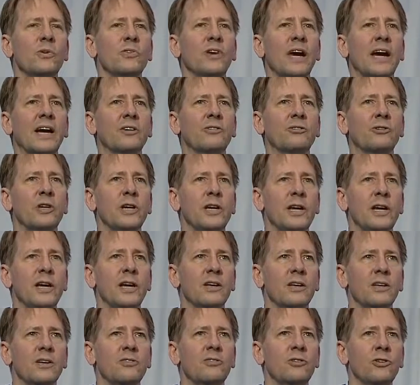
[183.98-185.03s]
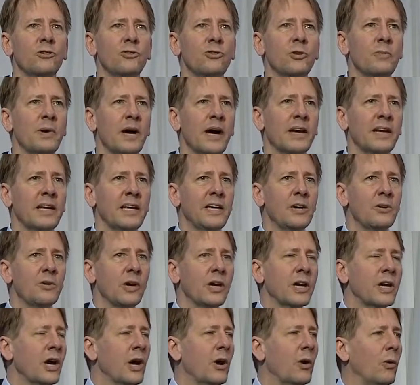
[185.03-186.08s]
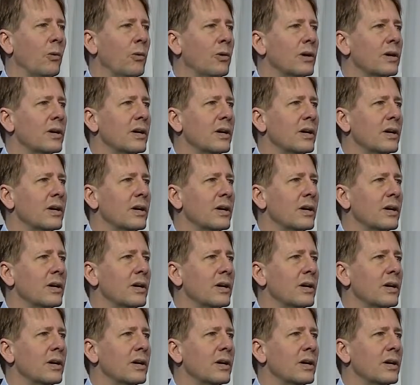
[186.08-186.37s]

actually just about a year ago,